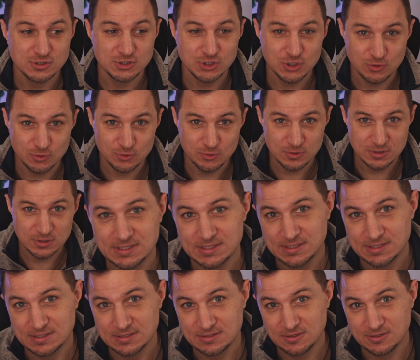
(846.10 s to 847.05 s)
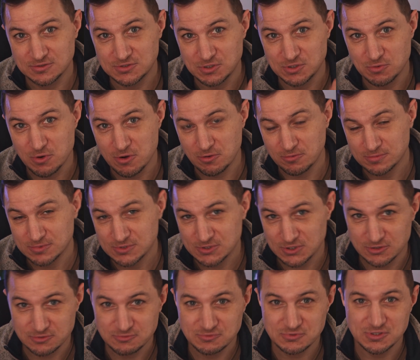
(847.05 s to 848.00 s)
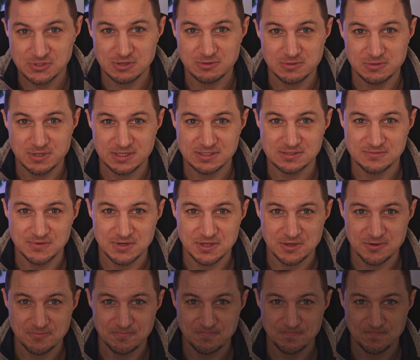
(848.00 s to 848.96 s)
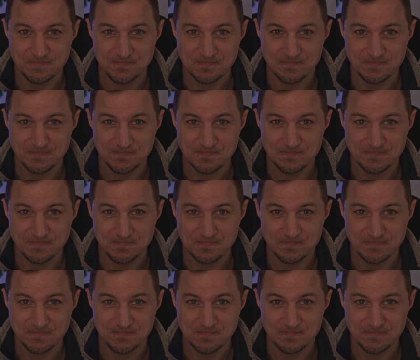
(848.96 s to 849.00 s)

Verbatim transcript: 2.0. So see you in the next video.